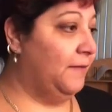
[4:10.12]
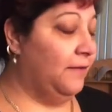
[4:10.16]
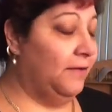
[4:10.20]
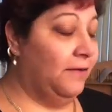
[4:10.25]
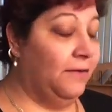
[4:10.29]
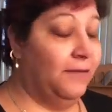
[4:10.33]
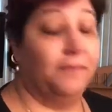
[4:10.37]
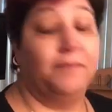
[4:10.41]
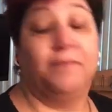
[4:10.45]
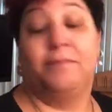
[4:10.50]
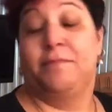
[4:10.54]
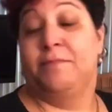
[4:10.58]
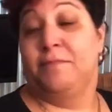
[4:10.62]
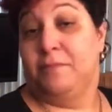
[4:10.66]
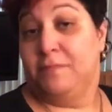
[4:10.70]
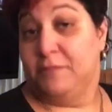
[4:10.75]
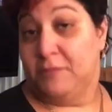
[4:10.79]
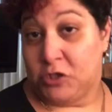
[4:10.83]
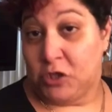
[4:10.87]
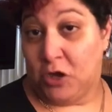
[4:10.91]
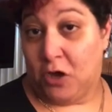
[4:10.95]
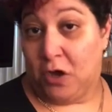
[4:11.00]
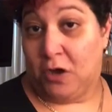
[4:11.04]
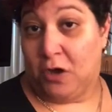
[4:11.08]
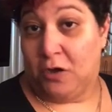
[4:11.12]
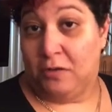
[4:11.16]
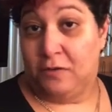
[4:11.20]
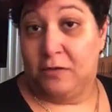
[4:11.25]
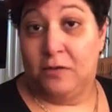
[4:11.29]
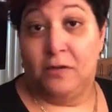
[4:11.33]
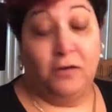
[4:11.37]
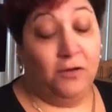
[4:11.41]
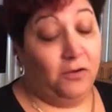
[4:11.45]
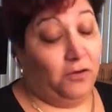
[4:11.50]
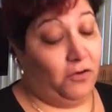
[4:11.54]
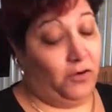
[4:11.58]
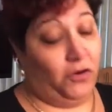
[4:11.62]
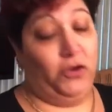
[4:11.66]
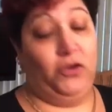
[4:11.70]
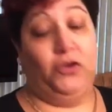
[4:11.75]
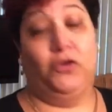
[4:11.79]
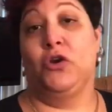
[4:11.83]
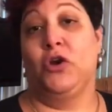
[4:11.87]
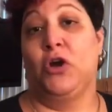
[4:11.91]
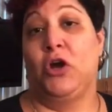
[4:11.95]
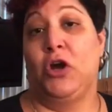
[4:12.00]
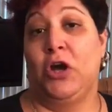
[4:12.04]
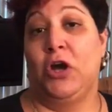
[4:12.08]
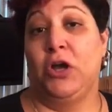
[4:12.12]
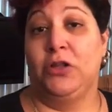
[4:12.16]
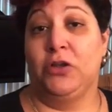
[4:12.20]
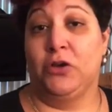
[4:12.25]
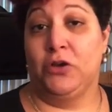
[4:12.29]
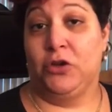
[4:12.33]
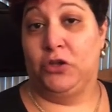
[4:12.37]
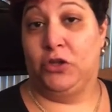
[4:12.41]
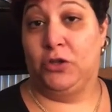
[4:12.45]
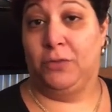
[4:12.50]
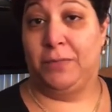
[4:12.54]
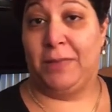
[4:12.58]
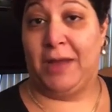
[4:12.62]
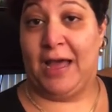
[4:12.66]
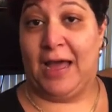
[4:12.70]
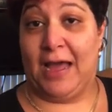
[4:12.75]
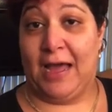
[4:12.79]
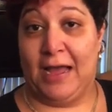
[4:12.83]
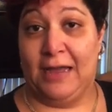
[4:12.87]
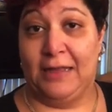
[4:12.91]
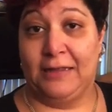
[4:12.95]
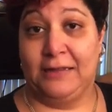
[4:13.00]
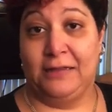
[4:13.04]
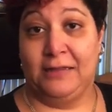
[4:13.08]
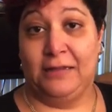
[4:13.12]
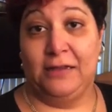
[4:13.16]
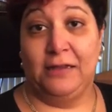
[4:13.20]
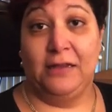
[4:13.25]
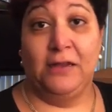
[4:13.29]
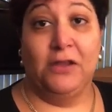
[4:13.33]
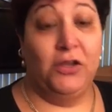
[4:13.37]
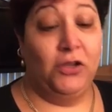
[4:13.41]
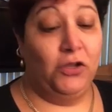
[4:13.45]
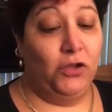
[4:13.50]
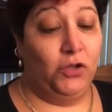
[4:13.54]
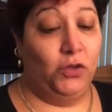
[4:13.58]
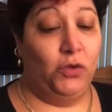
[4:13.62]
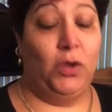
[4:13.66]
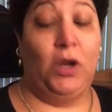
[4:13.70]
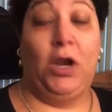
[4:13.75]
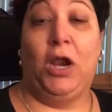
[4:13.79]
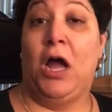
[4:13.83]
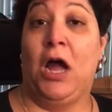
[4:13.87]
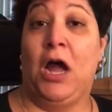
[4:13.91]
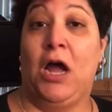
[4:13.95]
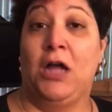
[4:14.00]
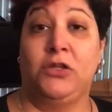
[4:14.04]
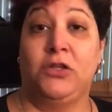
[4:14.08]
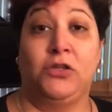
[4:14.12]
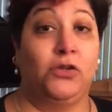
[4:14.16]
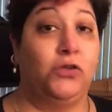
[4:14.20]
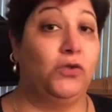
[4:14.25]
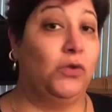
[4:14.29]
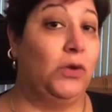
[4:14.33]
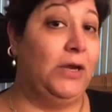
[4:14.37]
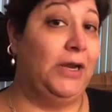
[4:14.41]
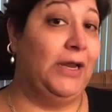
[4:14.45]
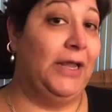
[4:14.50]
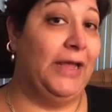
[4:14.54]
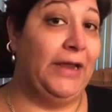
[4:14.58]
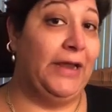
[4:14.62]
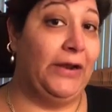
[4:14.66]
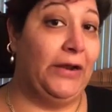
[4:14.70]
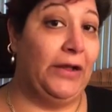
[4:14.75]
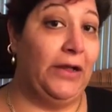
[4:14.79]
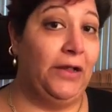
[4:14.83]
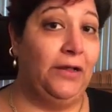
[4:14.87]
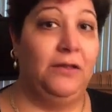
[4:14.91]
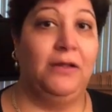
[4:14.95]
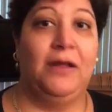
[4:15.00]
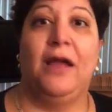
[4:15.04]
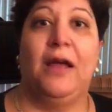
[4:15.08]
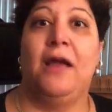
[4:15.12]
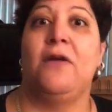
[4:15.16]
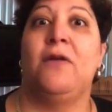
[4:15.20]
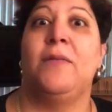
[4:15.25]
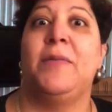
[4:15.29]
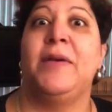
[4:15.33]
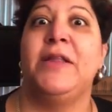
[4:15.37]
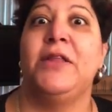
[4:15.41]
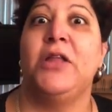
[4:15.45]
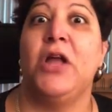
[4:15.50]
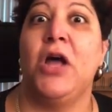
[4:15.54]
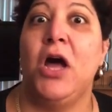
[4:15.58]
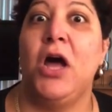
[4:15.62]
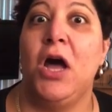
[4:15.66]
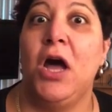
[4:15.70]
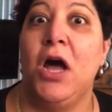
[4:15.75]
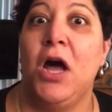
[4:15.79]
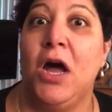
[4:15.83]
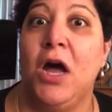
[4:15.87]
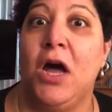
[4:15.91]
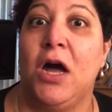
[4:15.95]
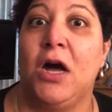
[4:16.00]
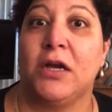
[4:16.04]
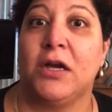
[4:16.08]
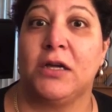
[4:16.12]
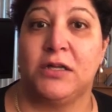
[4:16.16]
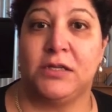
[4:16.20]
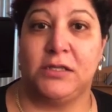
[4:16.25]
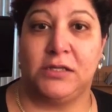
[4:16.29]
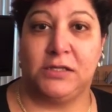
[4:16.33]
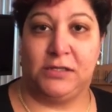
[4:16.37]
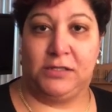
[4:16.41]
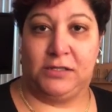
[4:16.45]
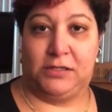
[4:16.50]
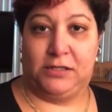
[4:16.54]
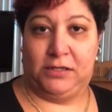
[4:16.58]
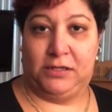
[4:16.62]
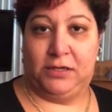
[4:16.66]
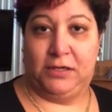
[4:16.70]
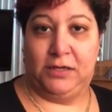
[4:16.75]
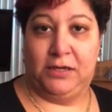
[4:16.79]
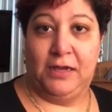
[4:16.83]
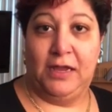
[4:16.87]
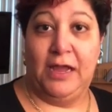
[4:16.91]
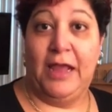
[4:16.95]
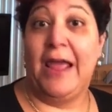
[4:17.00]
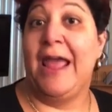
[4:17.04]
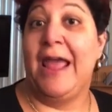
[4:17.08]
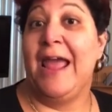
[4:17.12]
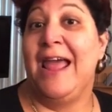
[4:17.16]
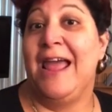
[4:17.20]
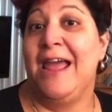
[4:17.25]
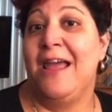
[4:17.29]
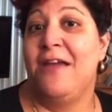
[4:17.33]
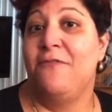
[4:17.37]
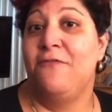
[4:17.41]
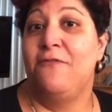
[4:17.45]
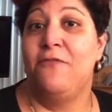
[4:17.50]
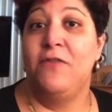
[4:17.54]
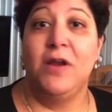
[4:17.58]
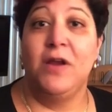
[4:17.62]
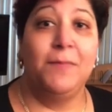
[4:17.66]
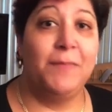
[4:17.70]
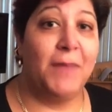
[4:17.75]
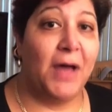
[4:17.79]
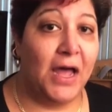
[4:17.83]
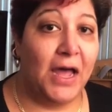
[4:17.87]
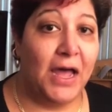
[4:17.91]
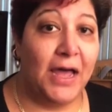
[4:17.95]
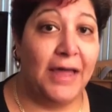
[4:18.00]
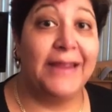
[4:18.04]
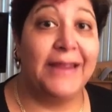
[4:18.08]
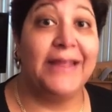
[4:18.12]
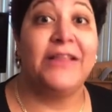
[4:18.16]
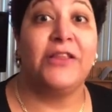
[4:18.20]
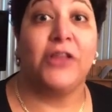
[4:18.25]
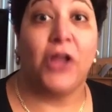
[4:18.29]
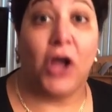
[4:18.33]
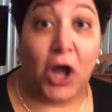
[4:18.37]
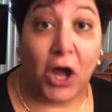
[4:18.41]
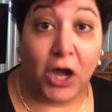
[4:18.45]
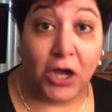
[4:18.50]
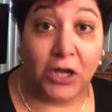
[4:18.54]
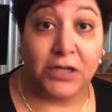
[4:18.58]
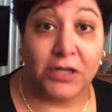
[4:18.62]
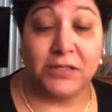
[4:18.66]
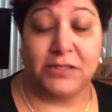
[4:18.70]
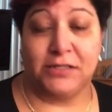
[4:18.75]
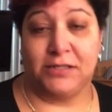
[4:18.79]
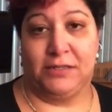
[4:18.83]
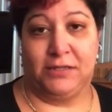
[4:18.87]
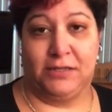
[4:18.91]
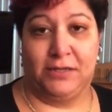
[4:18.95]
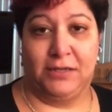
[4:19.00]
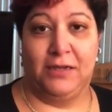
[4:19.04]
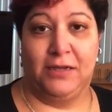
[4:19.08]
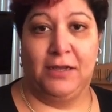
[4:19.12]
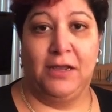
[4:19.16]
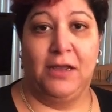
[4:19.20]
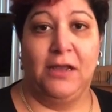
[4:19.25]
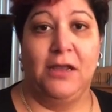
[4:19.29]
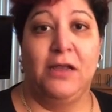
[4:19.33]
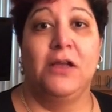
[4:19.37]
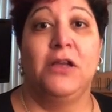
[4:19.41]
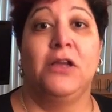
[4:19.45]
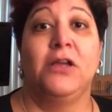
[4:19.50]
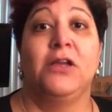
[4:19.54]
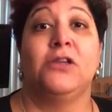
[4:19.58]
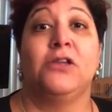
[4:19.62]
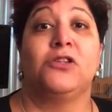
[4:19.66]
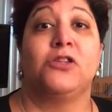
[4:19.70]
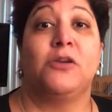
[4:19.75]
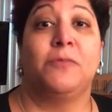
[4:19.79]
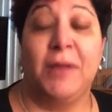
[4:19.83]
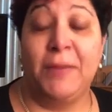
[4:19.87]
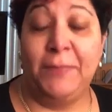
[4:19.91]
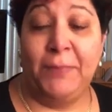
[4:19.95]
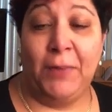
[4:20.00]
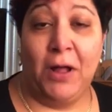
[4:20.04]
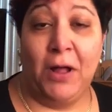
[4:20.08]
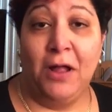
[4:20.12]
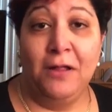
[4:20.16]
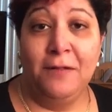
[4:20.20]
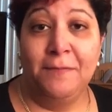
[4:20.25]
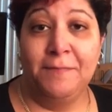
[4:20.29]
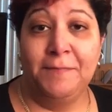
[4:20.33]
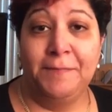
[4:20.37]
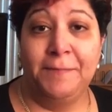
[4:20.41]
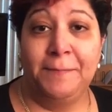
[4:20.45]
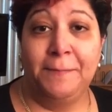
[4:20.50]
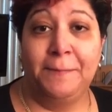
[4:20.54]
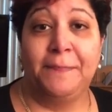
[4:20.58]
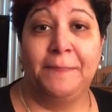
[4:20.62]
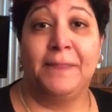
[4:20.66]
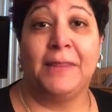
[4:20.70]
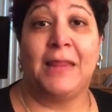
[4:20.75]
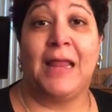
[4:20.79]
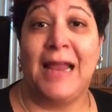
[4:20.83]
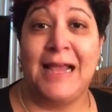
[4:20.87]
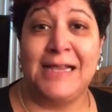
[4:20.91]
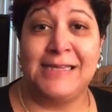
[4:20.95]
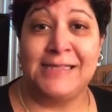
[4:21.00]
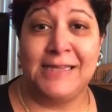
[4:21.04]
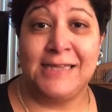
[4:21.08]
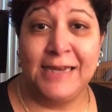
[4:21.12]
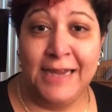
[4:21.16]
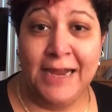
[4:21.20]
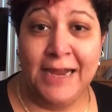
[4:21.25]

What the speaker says: So, or you do good, or you do bad, you do a lot, you do a little, everybody talks. Everybody talks. So people, the lesson here,